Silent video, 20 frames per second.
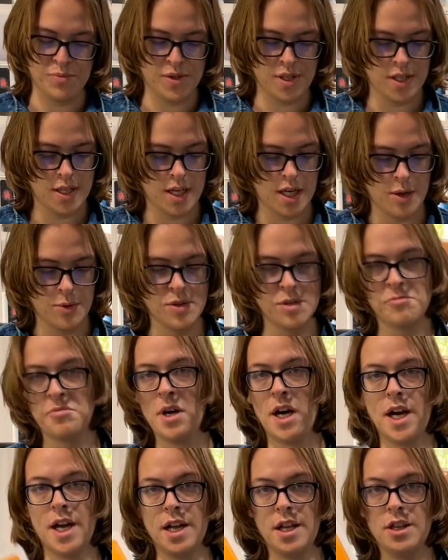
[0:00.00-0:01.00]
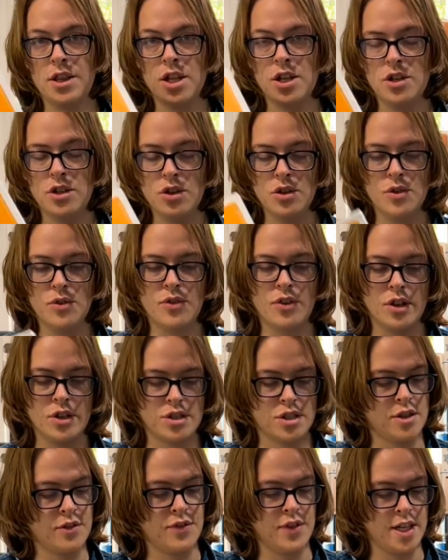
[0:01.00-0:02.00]
said that I was buying the new
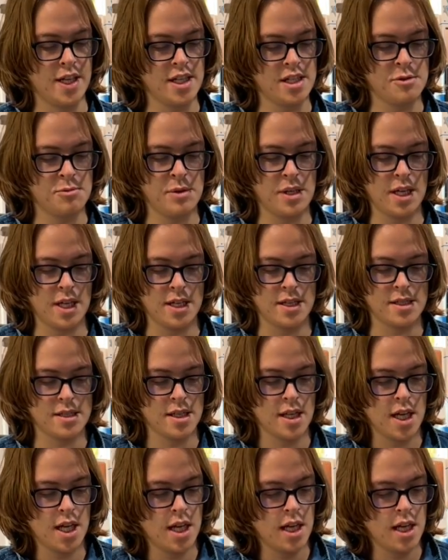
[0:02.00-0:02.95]
version of this because